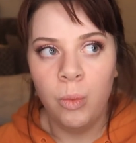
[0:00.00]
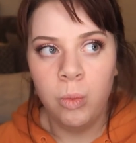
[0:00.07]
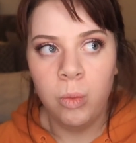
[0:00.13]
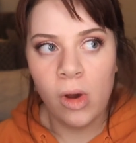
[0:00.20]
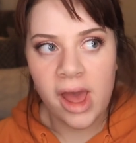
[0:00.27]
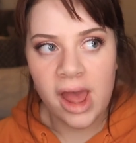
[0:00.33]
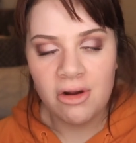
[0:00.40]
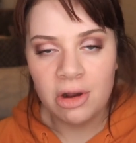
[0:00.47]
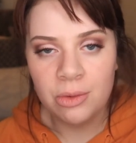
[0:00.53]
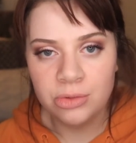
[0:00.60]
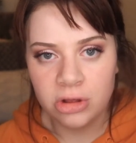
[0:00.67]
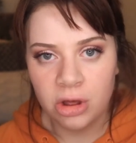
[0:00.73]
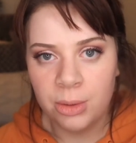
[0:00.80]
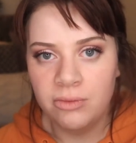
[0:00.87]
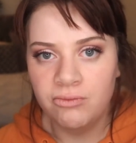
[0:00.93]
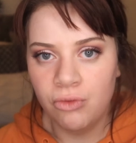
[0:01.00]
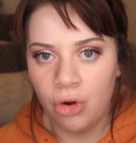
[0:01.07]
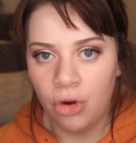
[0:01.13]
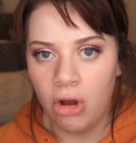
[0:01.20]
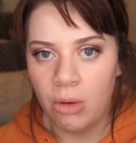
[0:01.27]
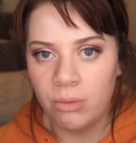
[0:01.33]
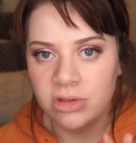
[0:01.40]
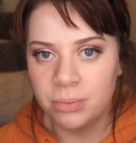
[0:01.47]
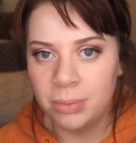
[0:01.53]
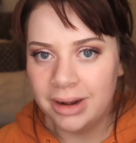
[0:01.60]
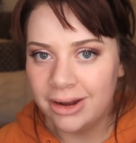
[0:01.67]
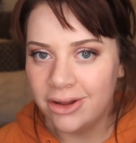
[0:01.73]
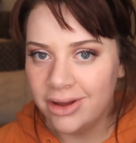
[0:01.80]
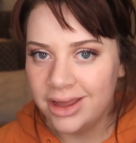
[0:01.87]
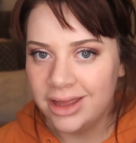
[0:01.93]
where I was going wrong. I was
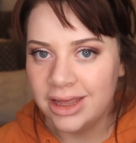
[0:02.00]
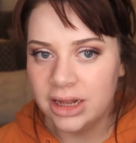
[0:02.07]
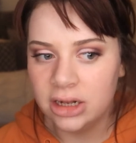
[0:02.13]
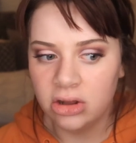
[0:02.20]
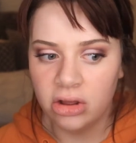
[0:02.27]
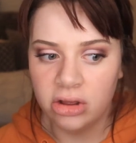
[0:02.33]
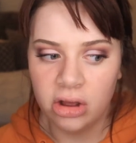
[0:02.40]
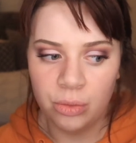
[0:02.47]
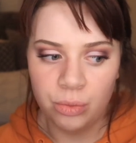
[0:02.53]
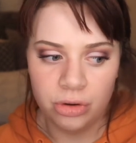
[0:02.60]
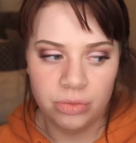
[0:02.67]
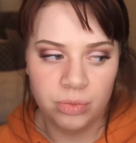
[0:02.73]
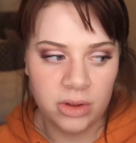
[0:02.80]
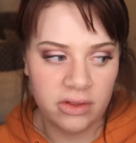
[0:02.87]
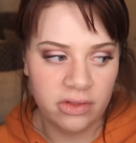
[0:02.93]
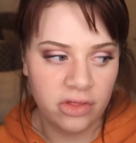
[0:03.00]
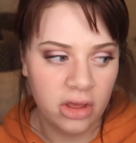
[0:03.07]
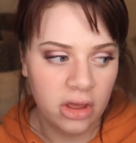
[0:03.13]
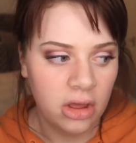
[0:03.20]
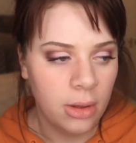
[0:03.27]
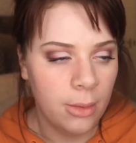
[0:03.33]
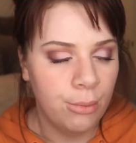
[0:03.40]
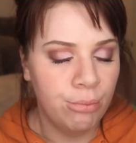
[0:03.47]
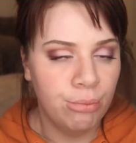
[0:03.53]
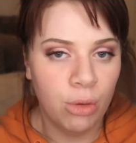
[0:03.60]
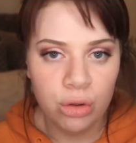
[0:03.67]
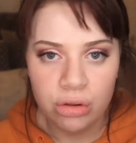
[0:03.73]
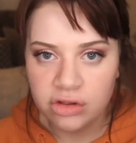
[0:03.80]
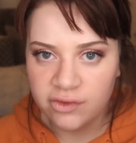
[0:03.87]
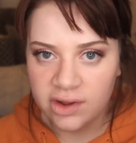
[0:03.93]
applying it like I would with
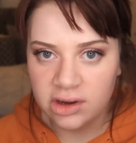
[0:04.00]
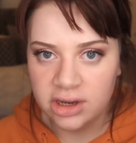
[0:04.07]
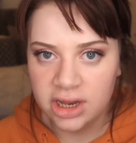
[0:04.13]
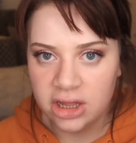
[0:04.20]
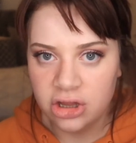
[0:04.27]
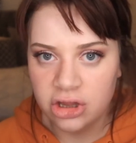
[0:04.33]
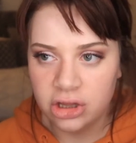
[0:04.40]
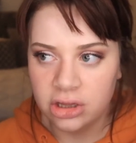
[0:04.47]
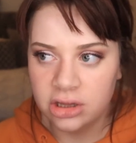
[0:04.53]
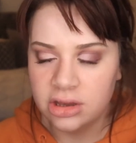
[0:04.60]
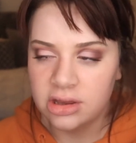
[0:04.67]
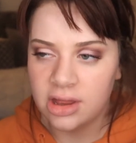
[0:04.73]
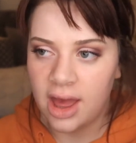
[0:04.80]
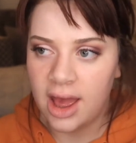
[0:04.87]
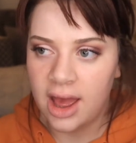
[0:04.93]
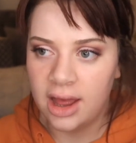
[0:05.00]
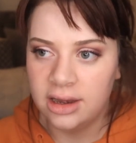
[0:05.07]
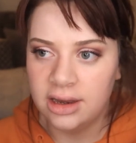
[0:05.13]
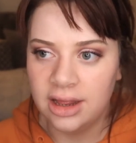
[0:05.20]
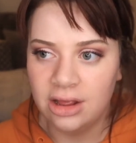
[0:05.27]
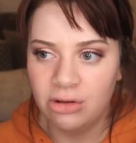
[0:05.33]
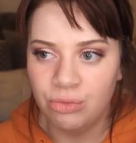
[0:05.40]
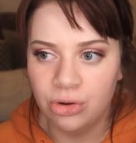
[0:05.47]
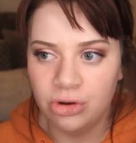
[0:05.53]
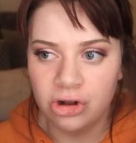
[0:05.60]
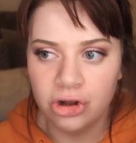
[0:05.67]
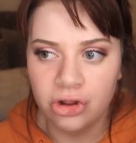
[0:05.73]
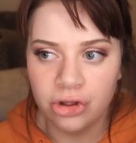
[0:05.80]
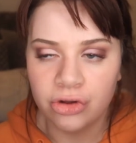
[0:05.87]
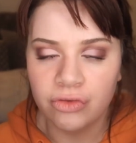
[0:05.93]
most foundations and it would
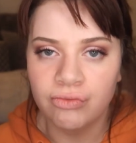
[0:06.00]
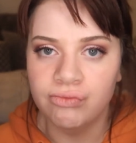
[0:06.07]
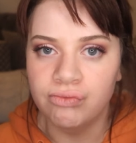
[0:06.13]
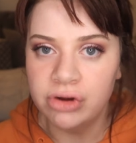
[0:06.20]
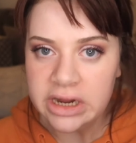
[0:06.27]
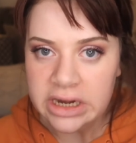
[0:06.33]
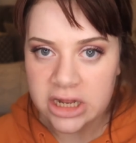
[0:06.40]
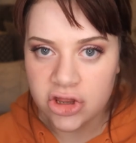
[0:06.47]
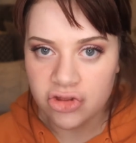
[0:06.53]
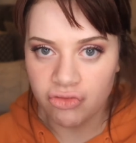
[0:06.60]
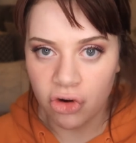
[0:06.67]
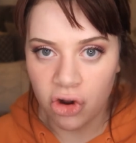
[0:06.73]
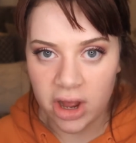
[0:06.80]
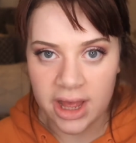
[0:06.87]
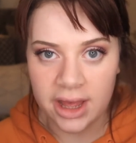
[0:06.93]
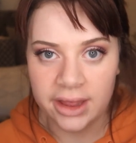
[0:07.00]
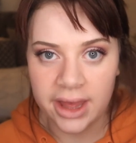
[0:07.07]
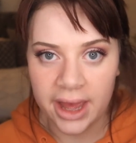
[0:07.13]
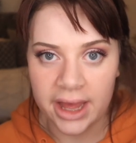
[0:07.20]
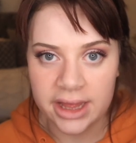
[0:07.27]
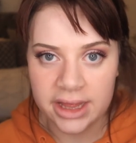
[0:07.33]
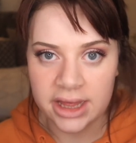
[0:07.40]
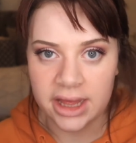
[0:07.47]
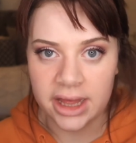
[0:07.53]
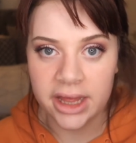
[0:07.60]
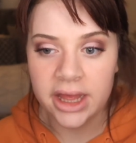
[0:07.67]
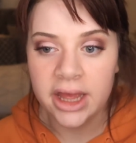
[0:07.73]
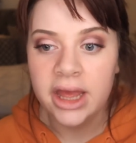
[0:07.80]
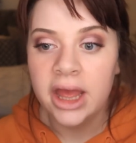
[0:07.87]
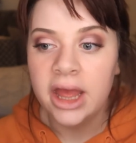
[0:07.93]
look really dry and
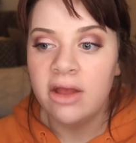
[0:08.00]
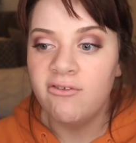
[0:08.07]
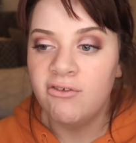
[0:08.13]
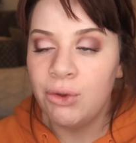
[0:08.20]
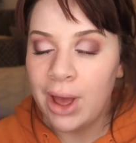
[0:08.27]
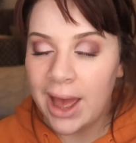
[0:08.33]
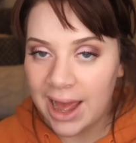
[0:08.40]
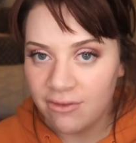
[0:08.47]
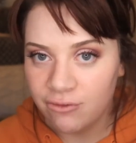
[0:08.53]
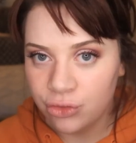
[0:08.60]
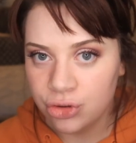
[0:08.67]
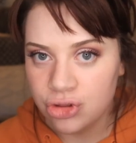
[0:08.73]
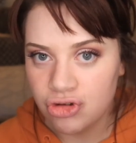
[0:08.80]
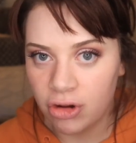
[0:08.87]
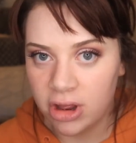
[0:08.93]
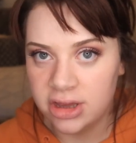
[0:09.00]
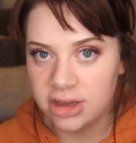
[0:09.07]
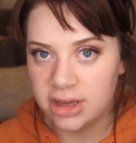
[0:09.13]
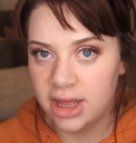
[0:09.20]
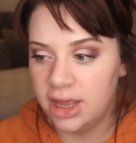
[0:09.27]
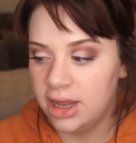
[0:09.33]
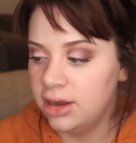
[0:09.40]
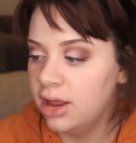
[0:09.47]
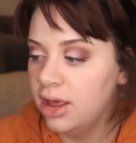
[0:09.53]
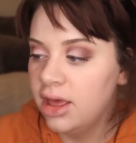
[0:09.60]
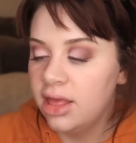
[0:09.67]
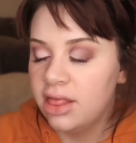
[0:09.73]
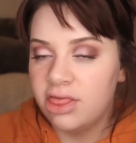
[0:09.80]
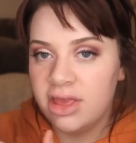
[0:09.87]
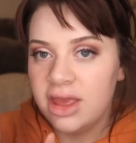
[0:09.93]
cakey. If you have got dry skin,
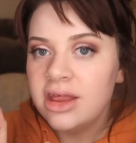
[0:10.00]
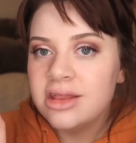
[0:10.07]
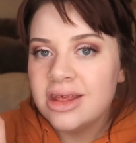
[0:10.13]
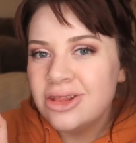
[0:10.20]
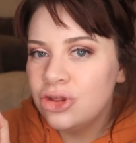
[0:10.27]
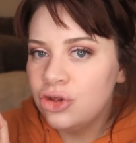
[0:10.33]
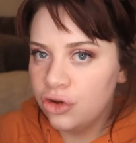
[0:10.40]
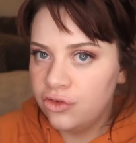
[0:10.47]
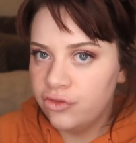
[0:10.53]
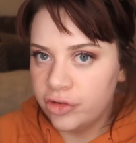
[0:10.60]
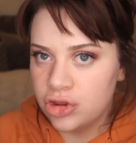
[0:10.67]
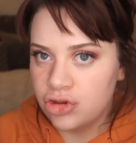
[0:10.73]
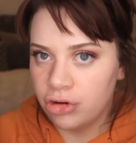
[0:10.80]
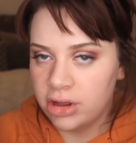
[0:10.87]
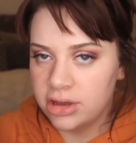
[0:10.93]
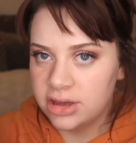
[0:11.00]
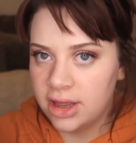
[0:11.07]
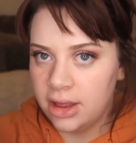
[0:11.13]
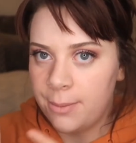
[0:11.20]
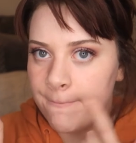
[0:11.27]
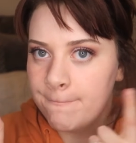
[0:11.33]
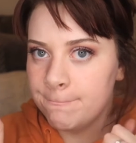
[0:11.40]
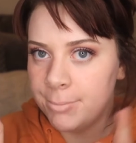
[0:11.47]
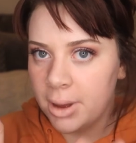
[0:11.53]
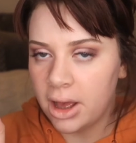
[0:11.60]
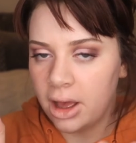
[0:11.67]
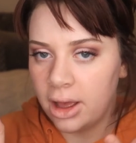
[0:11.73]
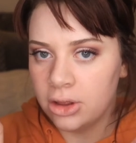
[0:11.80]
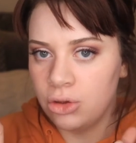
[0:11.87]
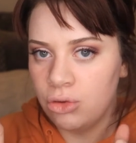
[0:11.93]
this is good for dry skin,
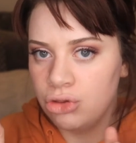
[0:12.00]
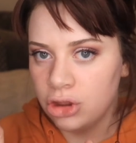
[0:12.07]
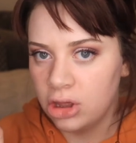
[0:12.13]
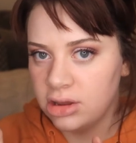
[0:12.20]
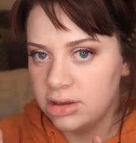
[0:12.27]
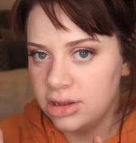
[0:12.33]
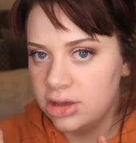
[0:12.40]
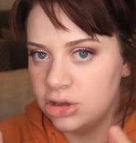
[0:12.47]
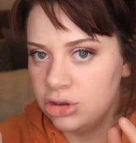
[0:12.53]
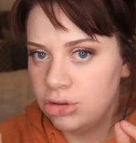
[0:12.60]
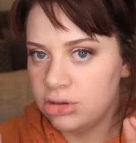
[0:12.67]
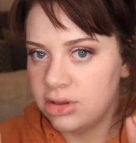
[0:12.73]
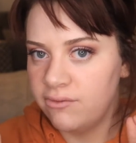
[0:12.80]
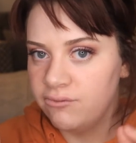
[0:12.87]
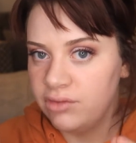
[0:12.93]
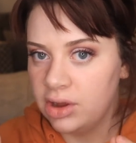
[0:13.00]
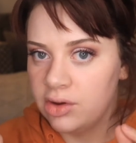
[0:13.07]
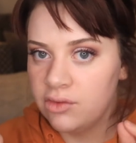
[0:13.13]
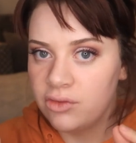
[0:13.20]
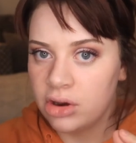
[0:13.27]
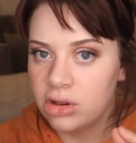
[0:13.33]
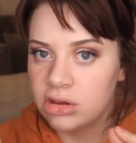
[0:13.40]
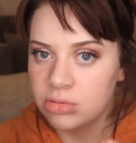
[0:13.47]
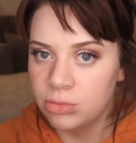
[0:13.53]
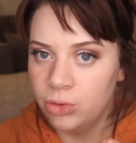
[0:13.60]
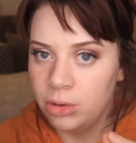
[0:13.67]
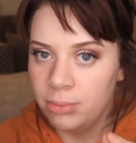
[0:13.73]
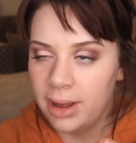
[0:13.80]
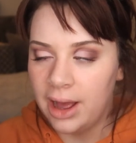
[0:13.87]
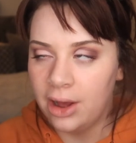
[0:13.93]
but you just need to use a very
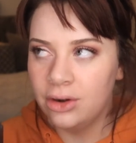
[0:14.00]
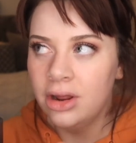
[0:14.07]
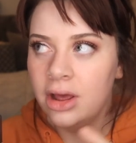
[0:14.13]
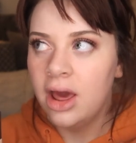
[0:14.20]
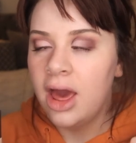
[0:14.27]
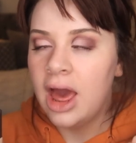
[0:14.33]
small amount.